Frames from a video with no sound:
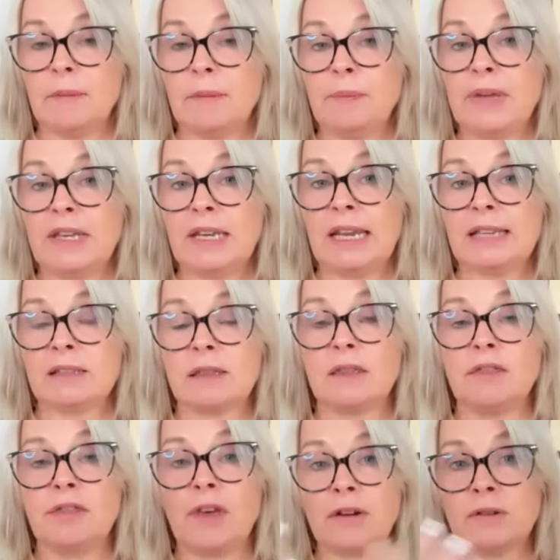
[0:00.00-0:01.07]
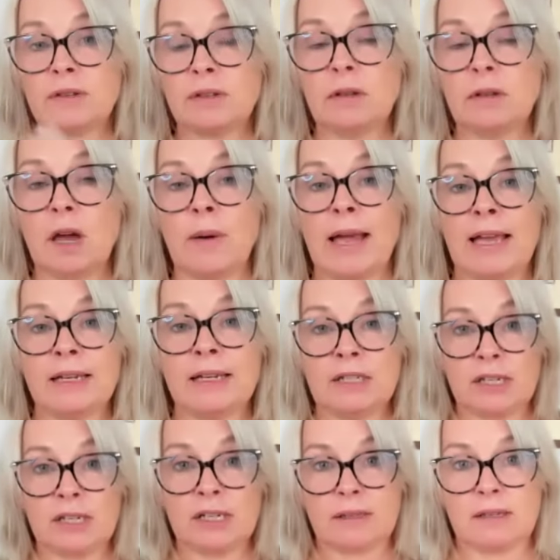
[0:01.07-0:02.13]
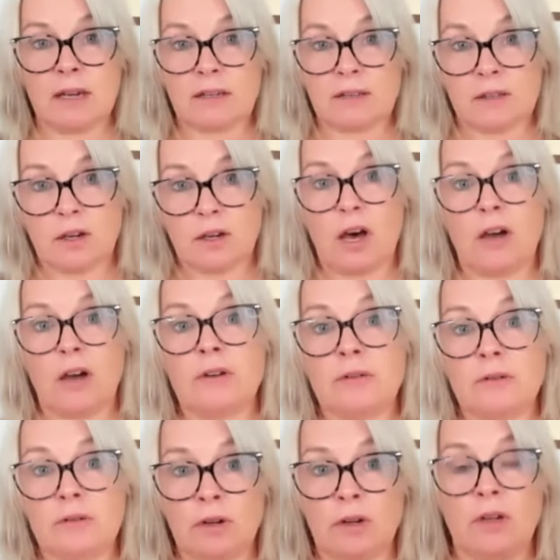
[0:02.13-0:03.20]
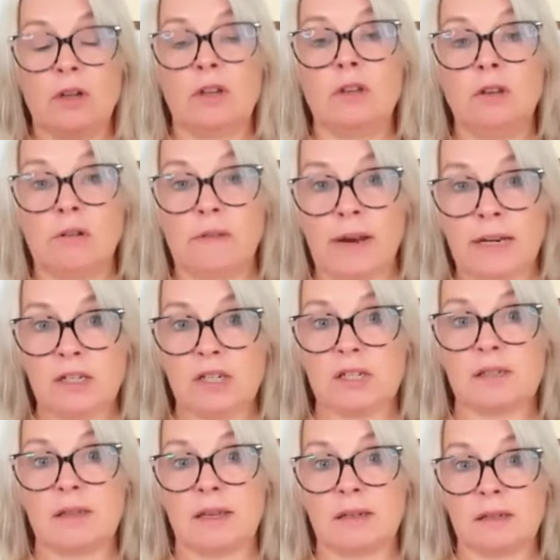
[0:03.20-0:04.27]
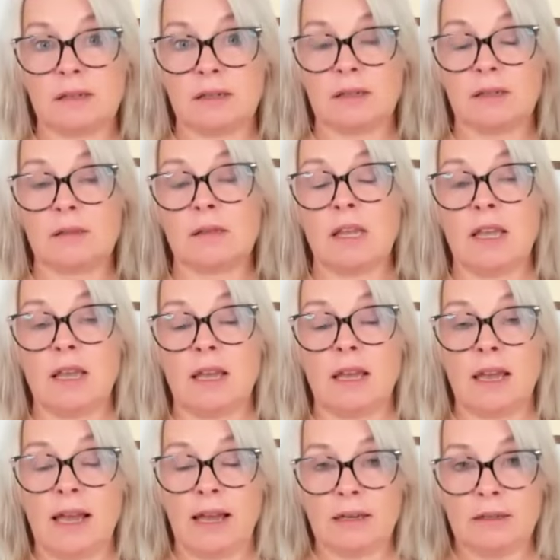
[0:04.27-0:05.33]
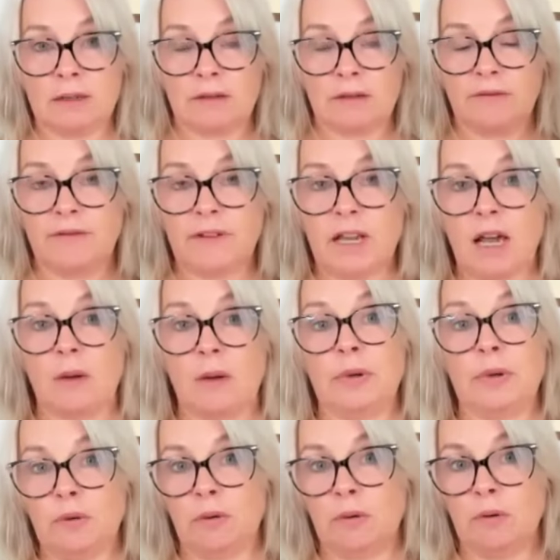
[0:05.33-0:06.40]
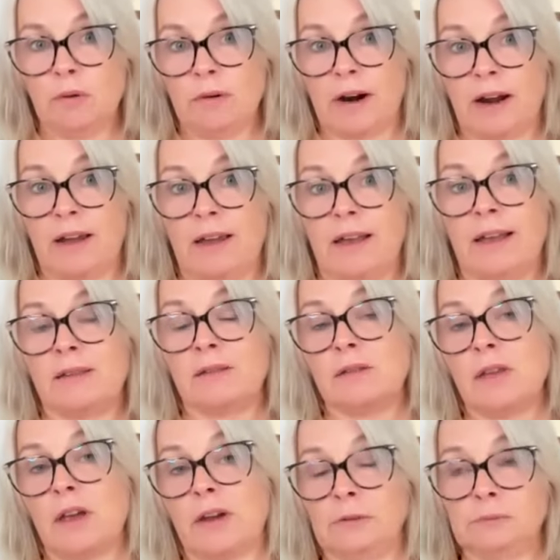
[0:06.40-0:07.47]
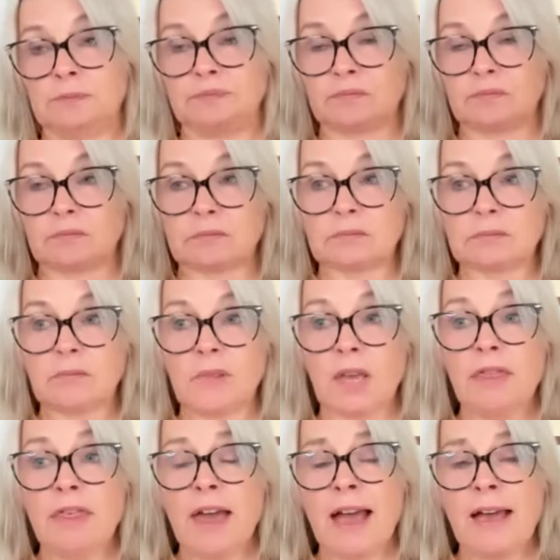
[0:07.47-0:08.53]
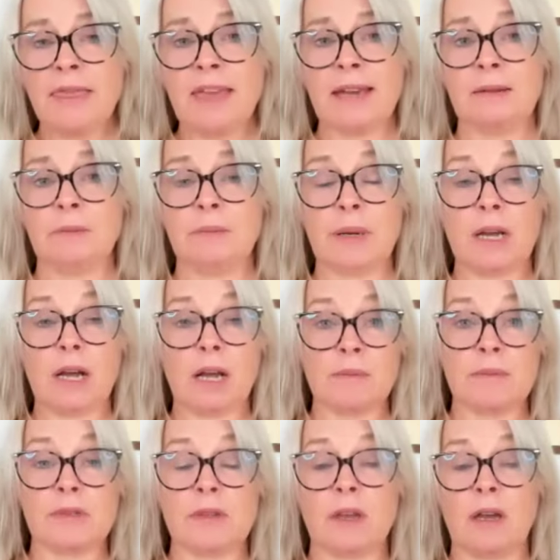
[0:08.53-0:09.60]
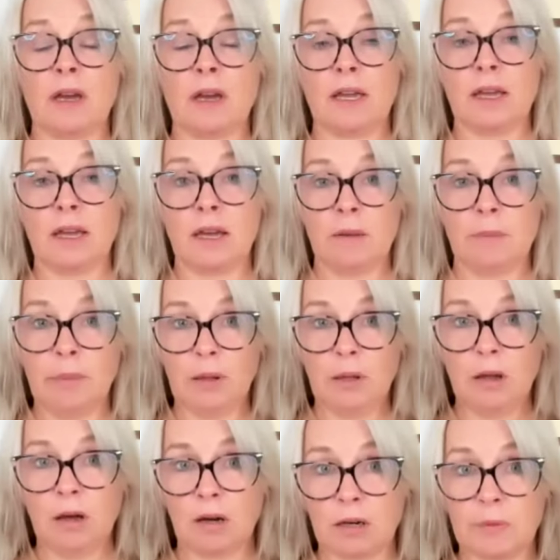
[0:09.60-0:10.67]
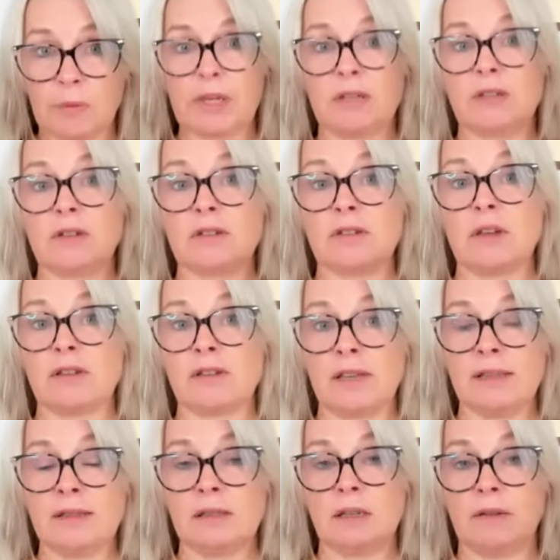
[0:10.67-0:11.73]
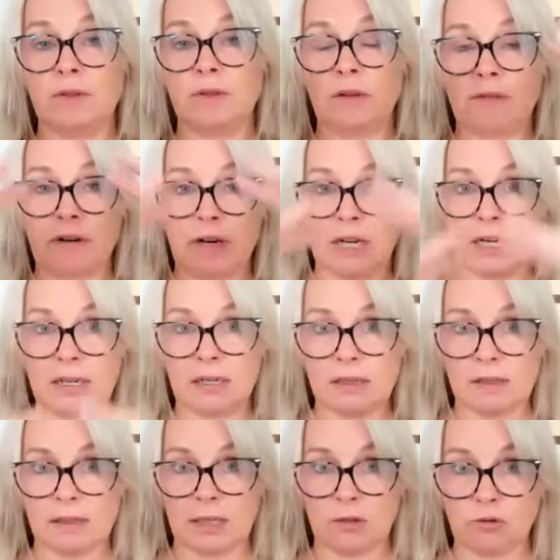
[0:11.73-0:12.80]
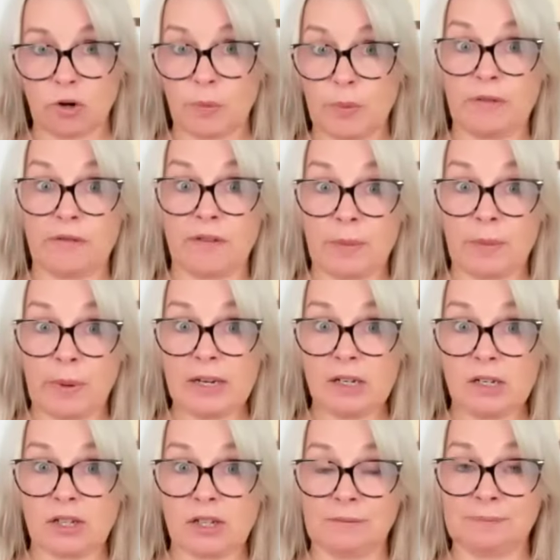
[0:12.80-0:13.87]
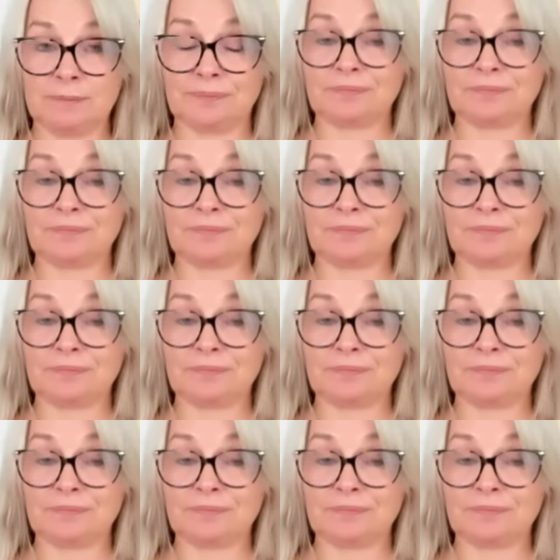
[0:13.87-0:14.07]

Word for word: but it's those lower energies start to coat your energy centers and fill up your aura. And so that then becomes a block because you're so sensitive, you very easily drop your vibration